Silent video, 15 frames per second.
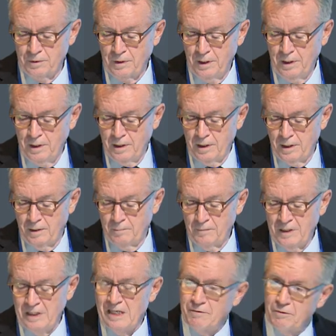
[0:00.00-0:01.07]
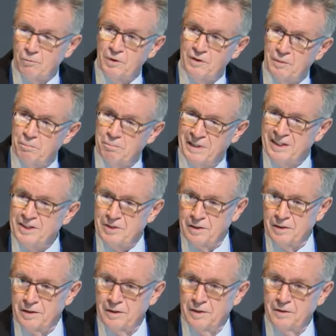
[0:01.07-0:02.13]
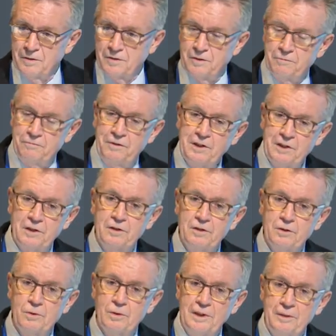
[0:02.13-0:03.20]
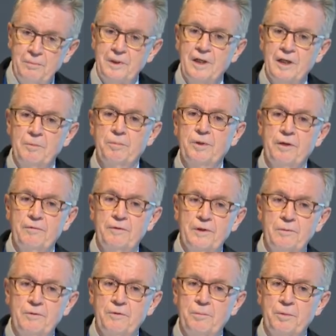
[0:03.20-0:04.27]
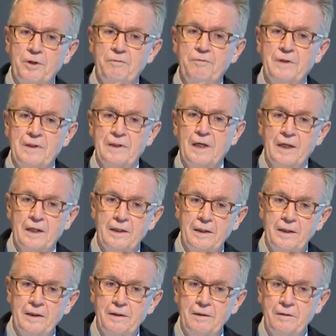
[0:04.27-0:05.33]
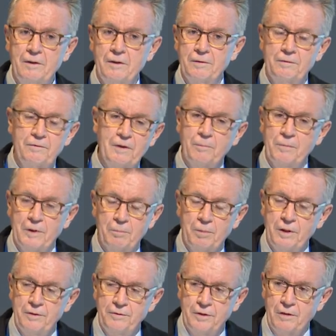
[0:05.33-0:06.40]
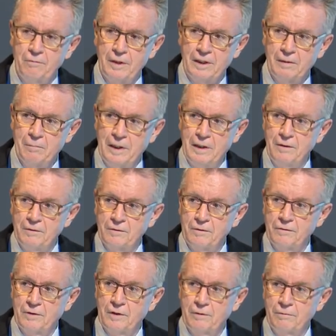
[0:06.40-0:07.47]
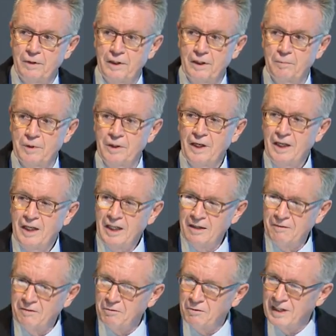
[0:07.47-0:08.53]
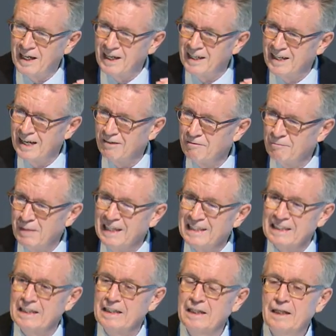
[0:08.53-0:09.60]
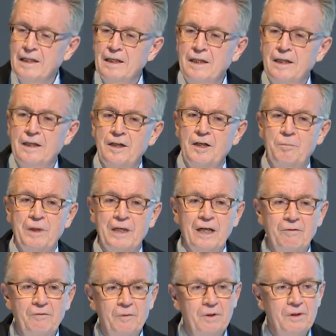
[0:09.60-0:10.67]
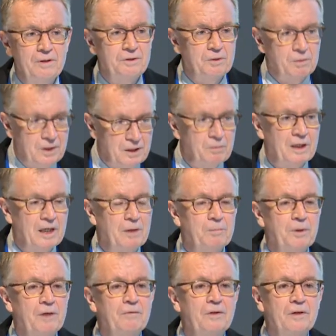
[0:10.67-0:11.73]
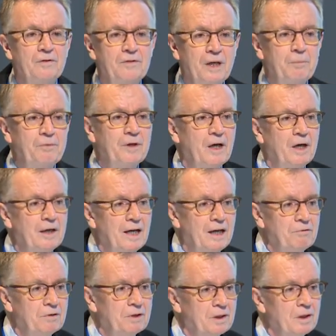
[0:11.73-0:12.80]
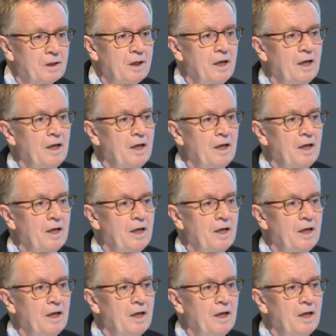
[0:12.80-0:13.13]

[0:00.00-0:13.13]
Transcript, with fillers: it. Even with a budget sufficient to eliminate poverty with perfect targeting, not something a policy I recommend, as I said already, but even if we had enough money to bring to eliminate poverty in sub-Saharan Africa,